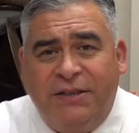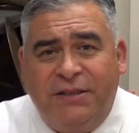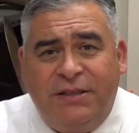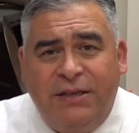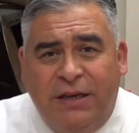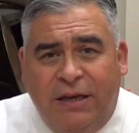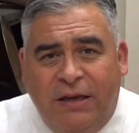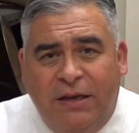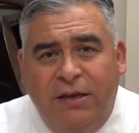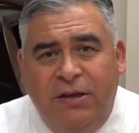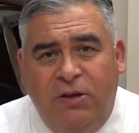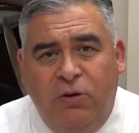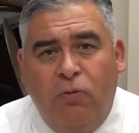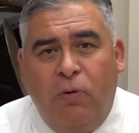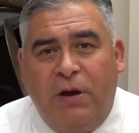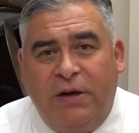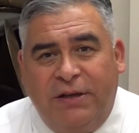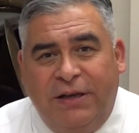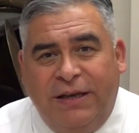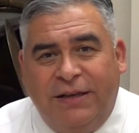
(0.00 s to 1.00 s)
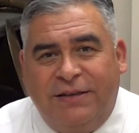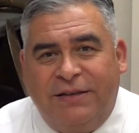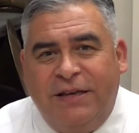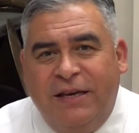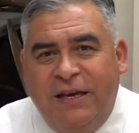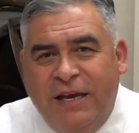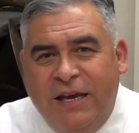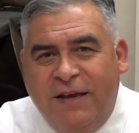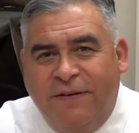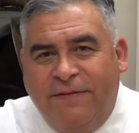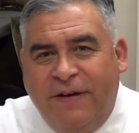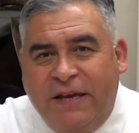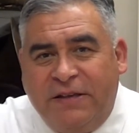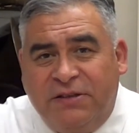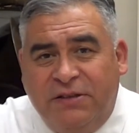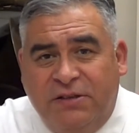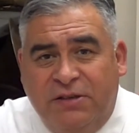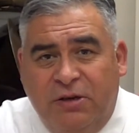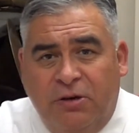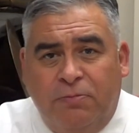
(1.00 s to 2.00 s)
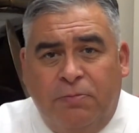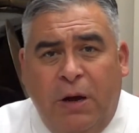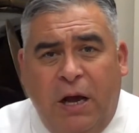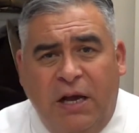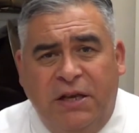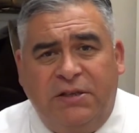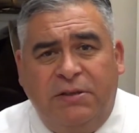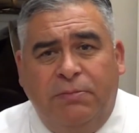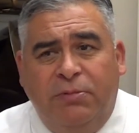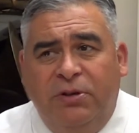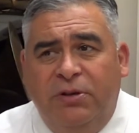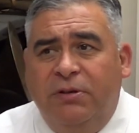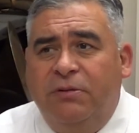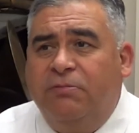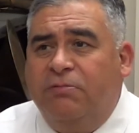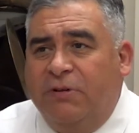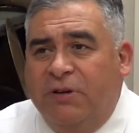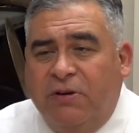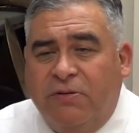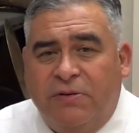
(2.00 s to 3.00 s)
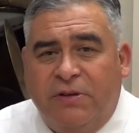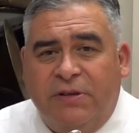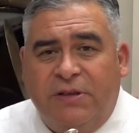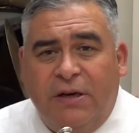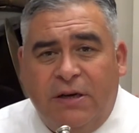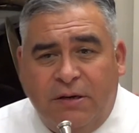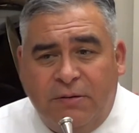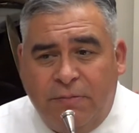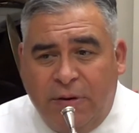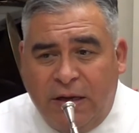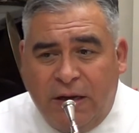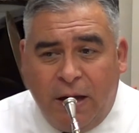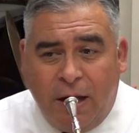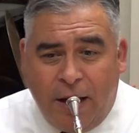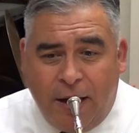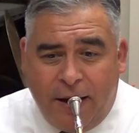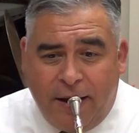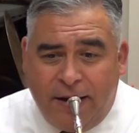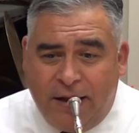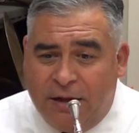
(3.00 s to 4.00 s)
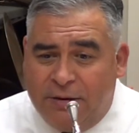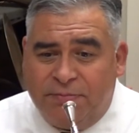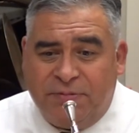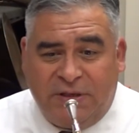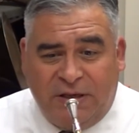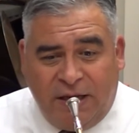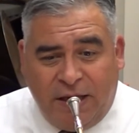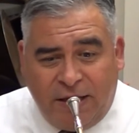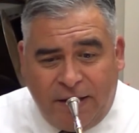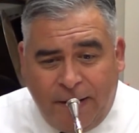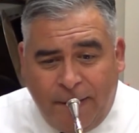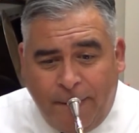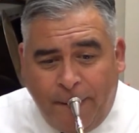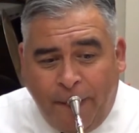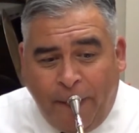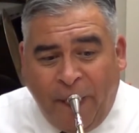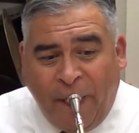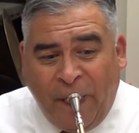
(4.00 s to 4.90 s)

C, you want to get fastest air possible. We know the tongue being high helps you get it.